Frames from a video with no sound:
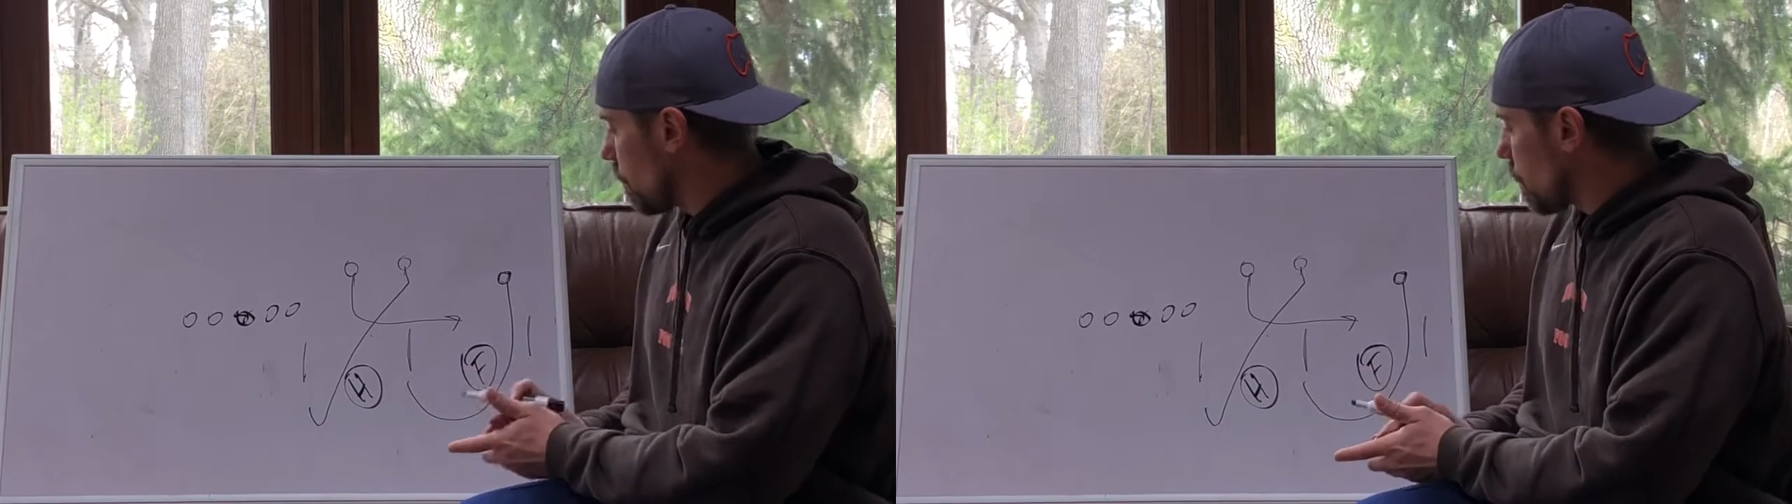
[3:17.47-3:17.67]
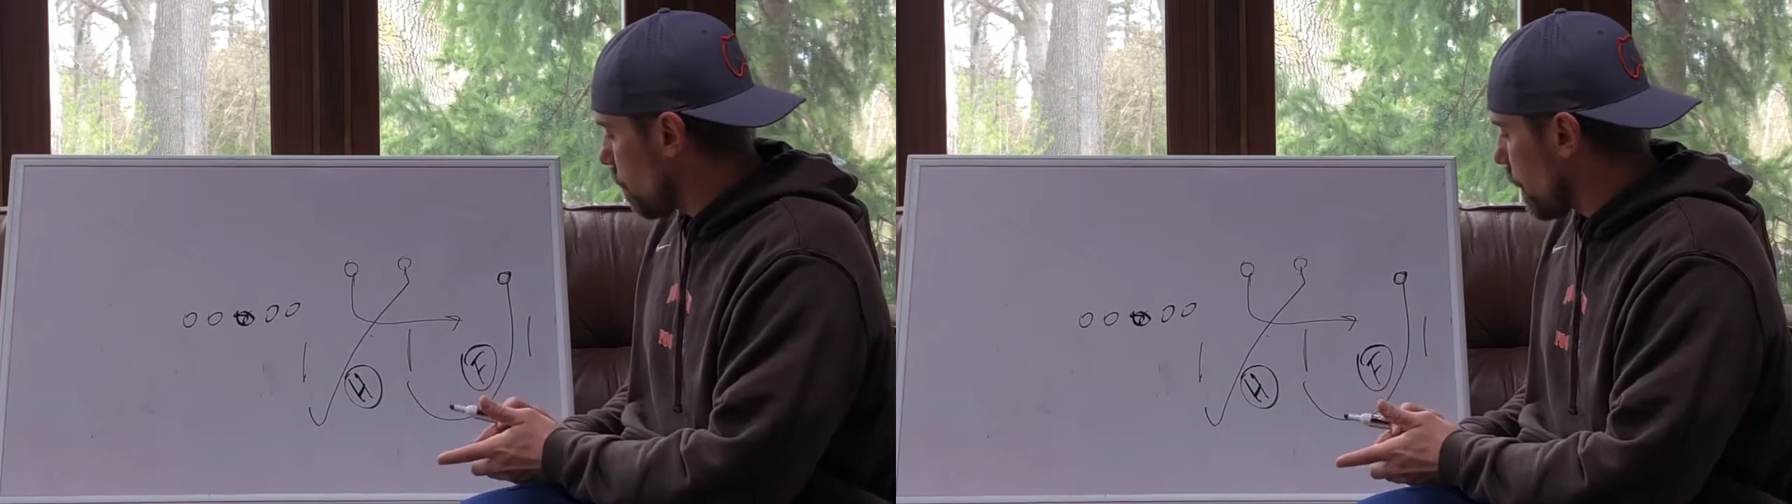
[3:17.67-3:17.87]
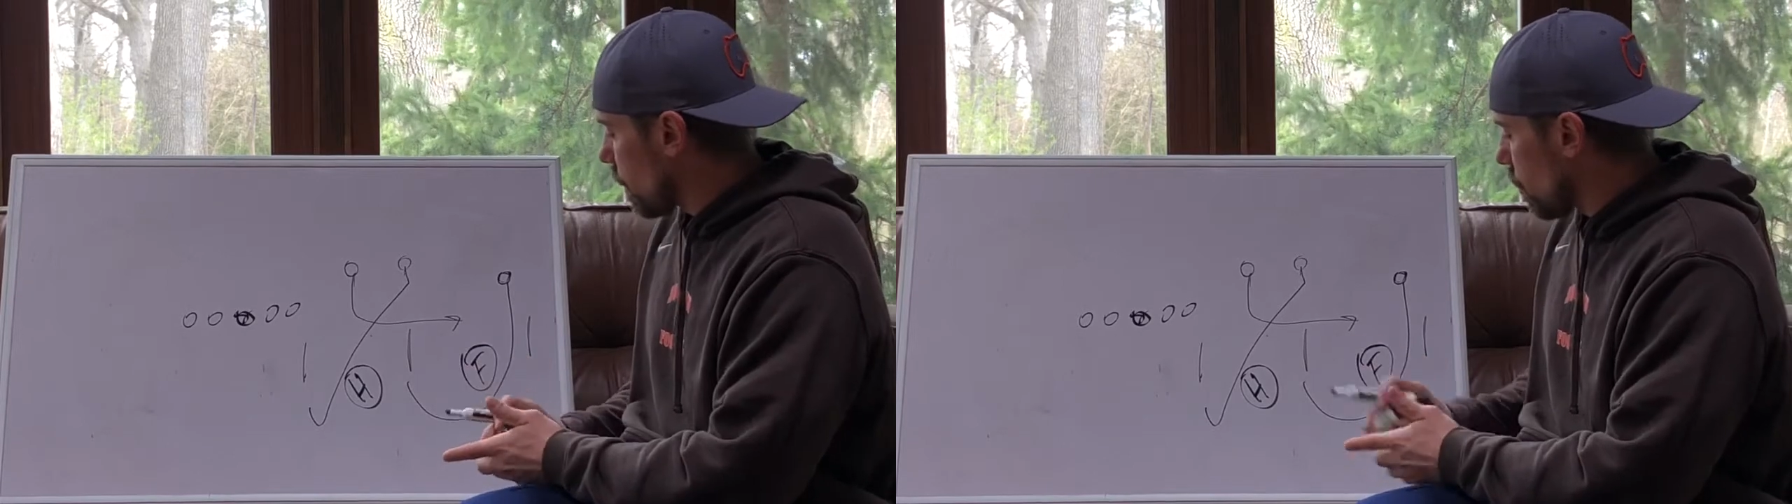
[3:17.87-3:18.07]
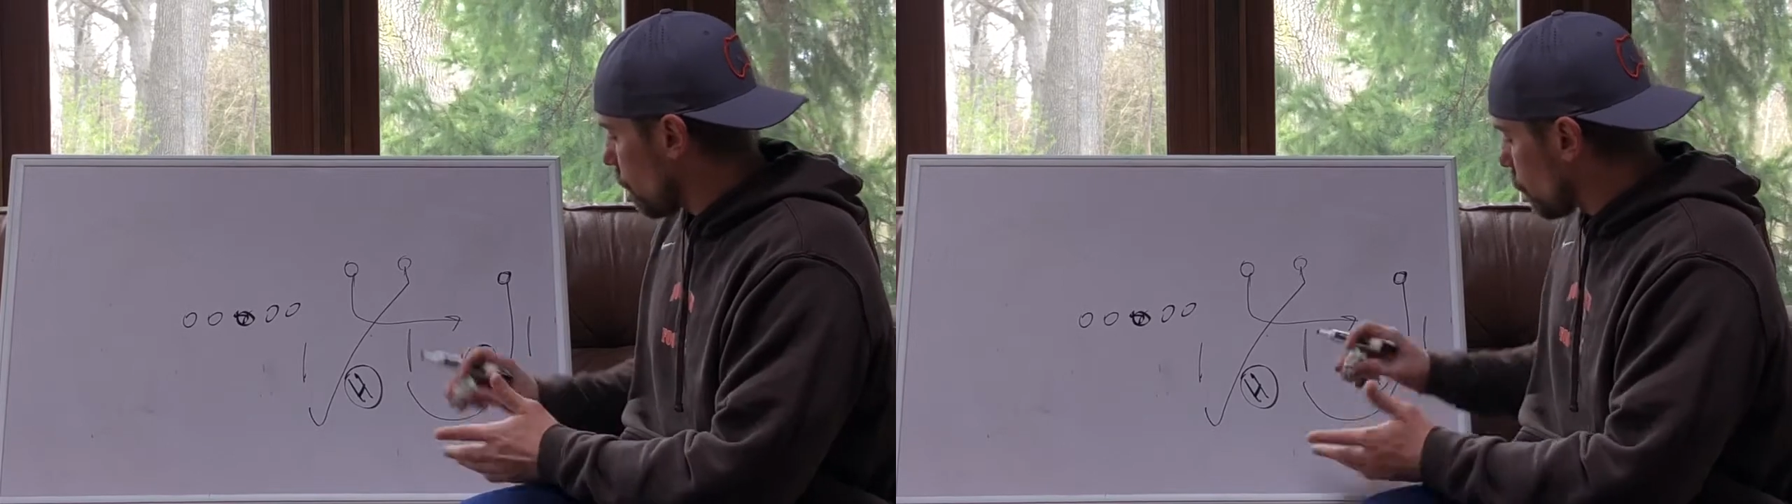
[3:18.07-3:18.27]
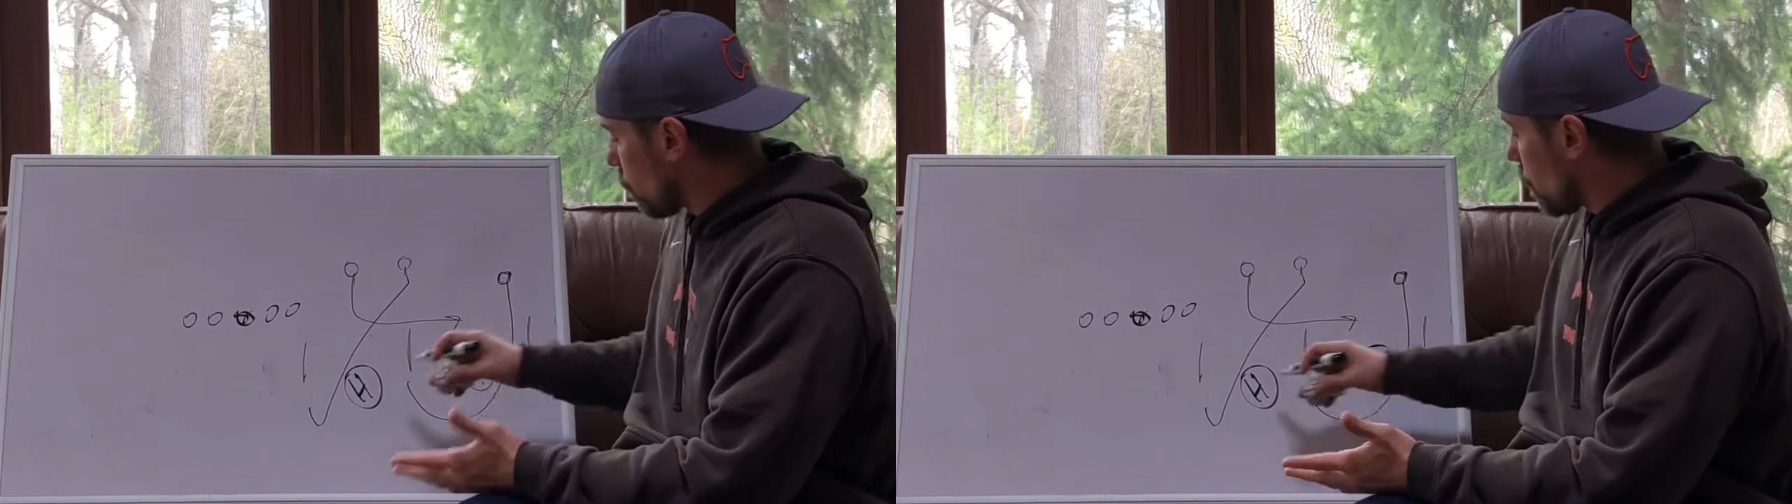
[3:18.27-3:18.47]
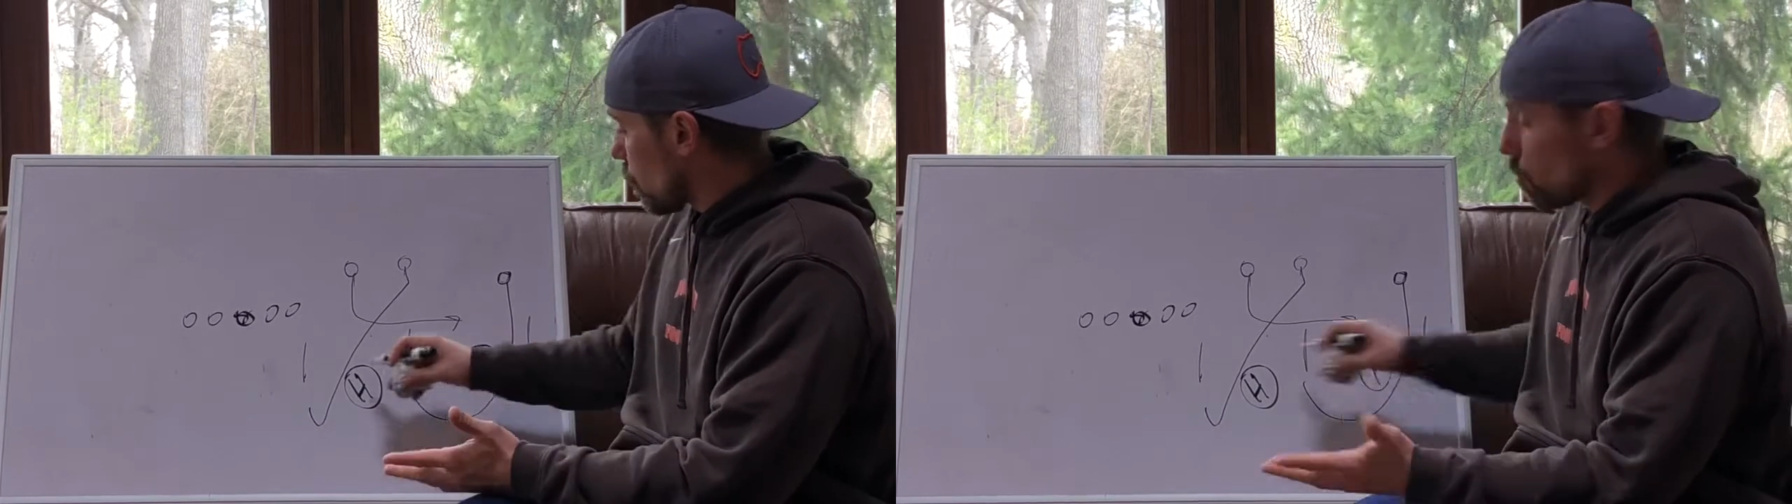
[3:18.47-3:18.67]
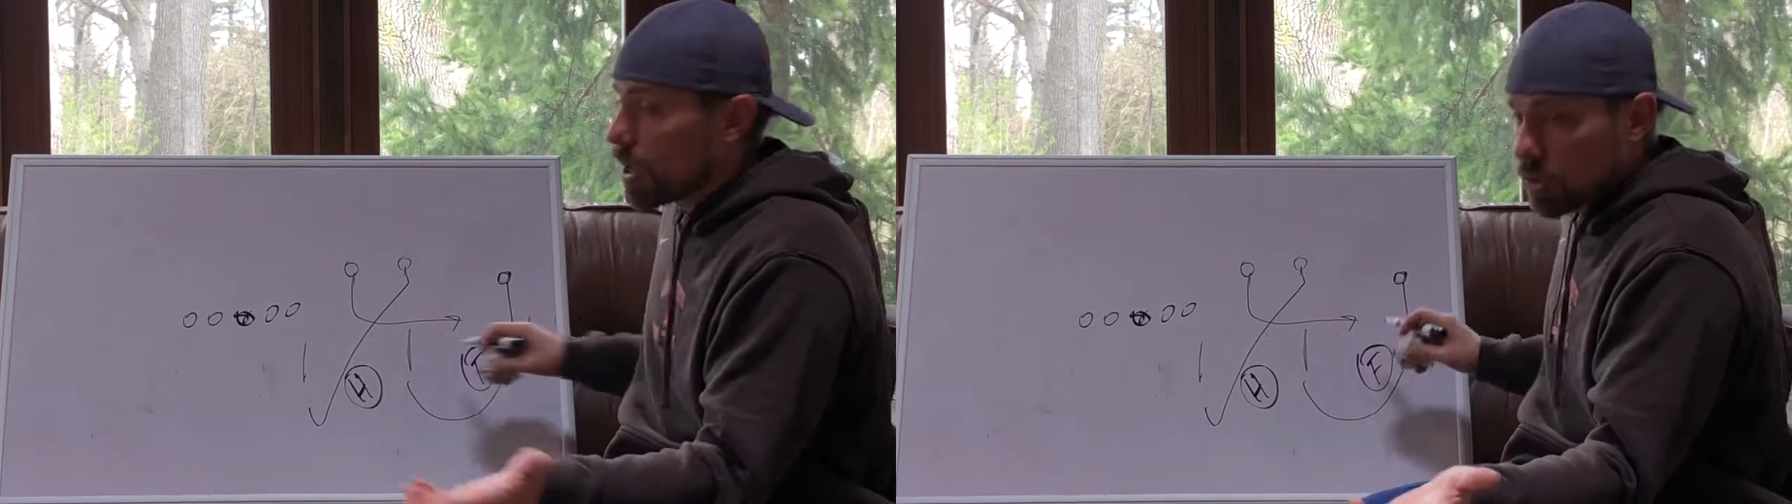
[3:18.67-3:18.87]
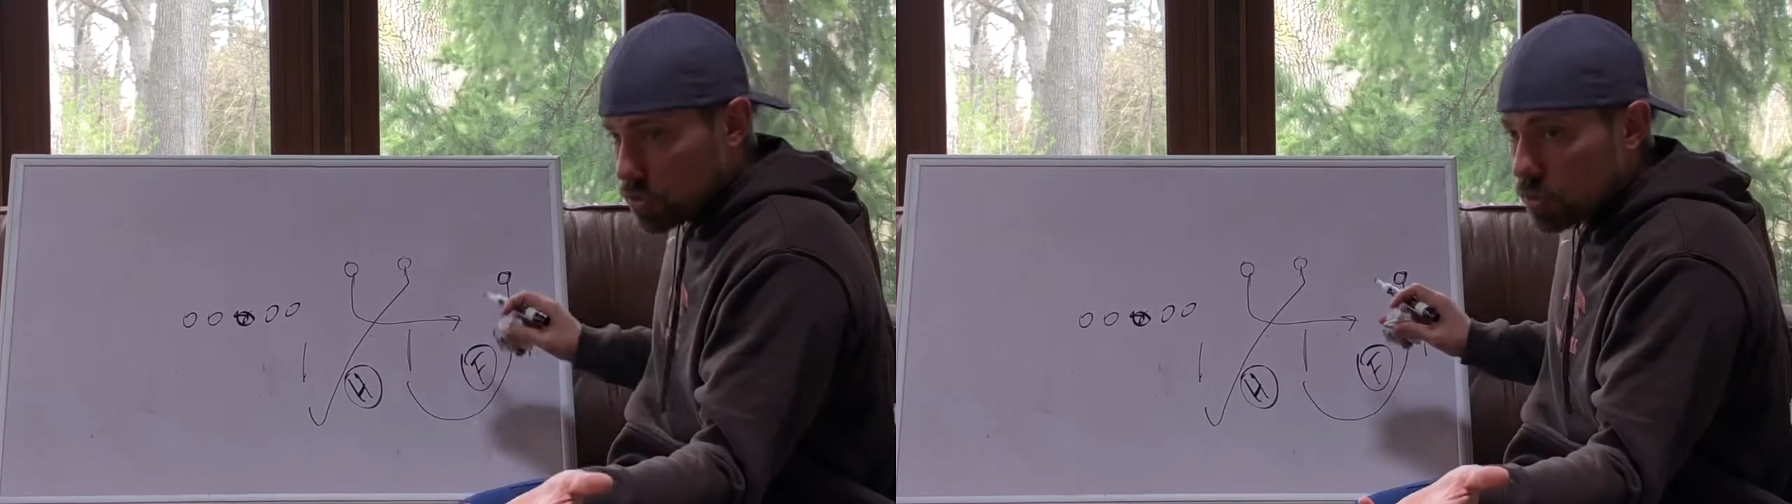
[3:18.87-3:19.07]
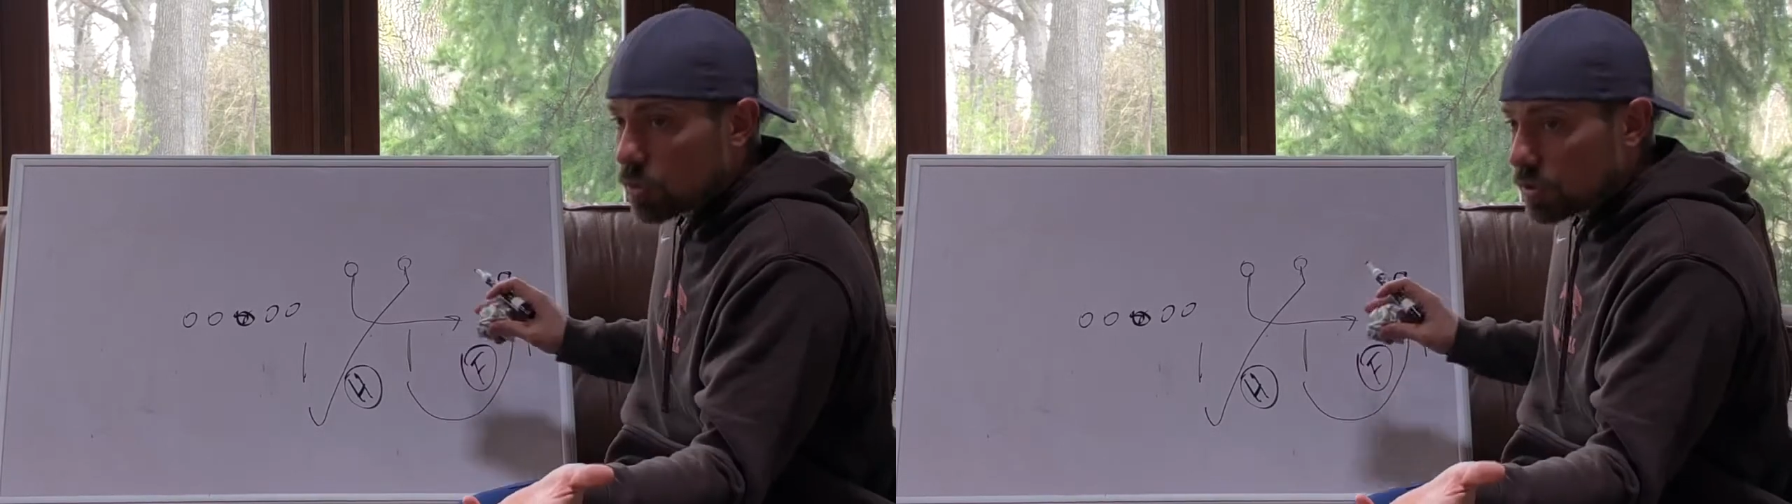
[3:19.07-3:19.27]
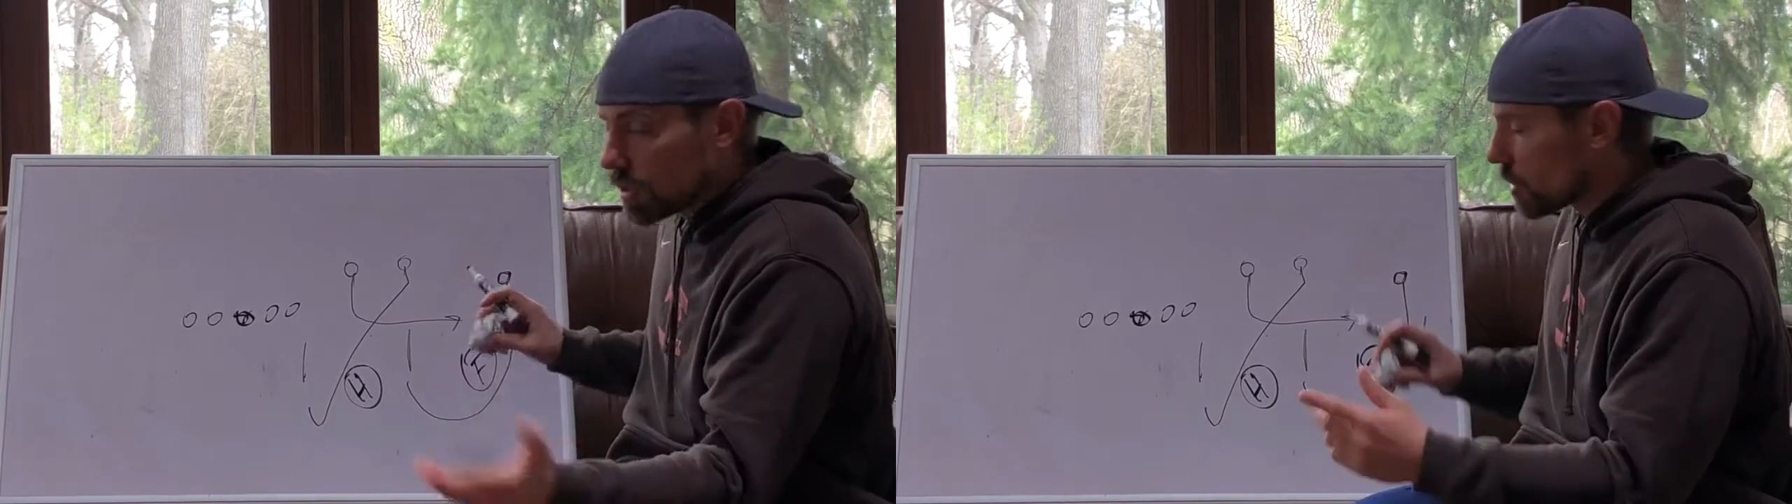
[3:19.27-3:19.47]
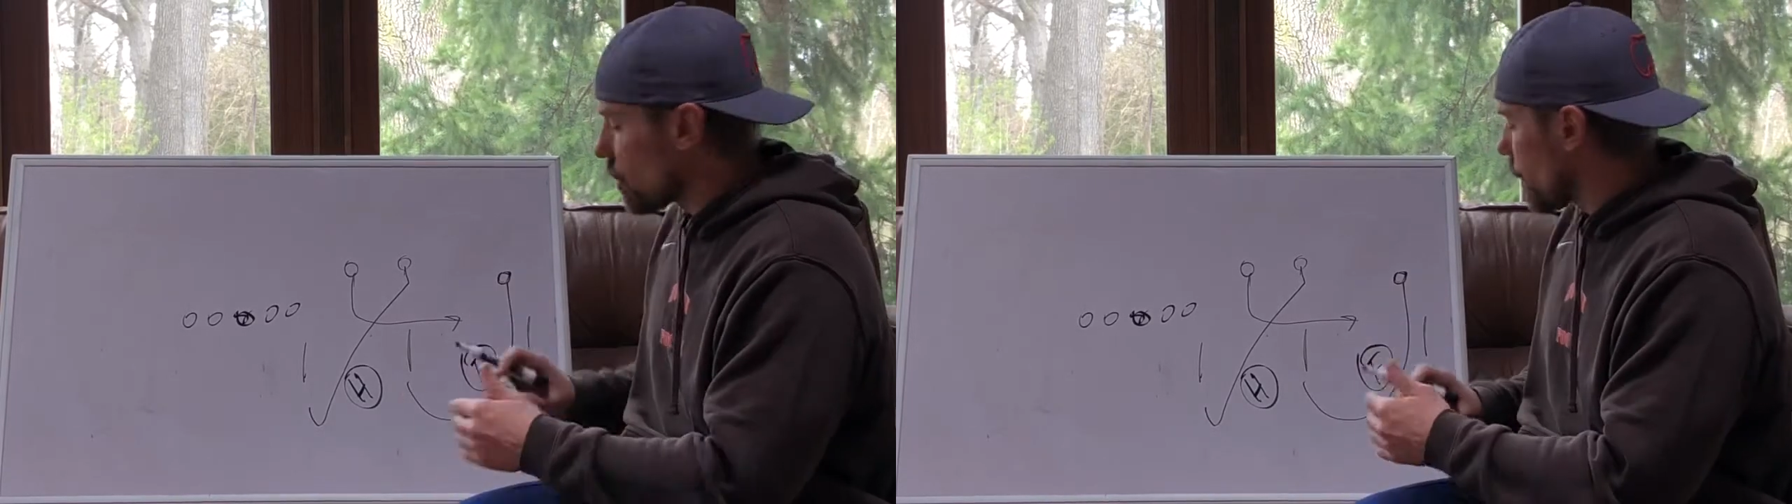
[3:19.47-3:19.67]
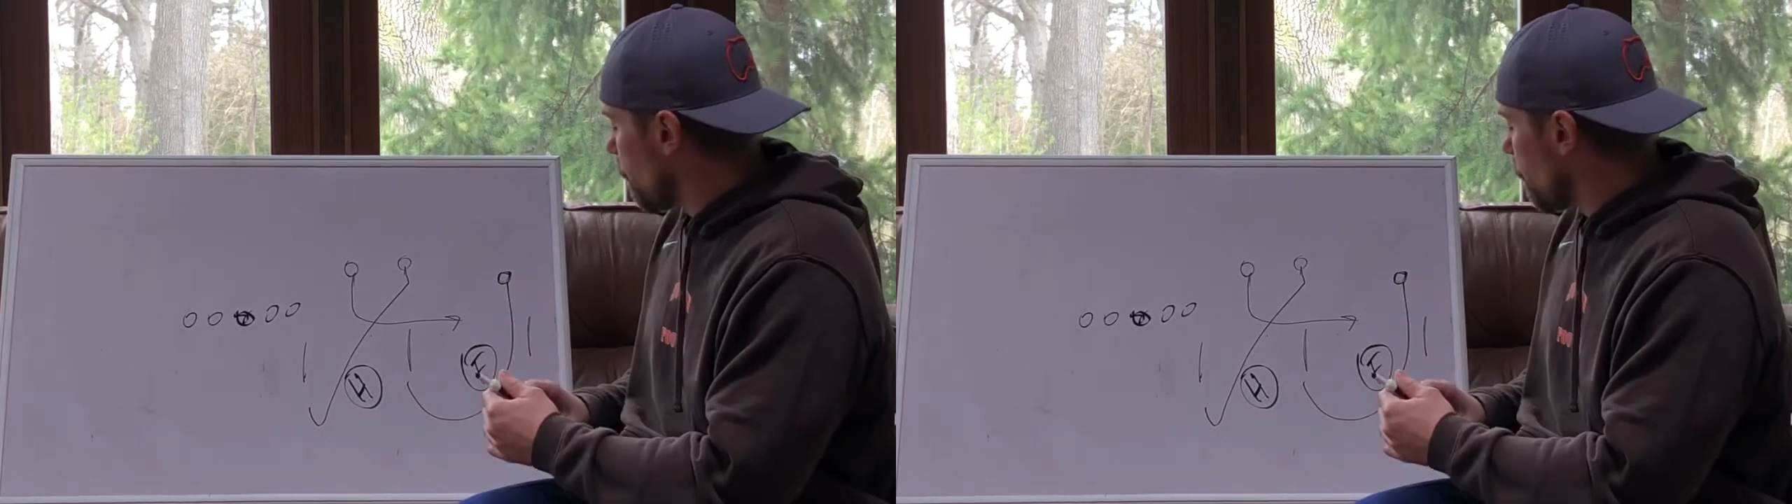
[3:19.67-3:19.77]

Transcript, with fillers: Depending, you have three on two, essentially.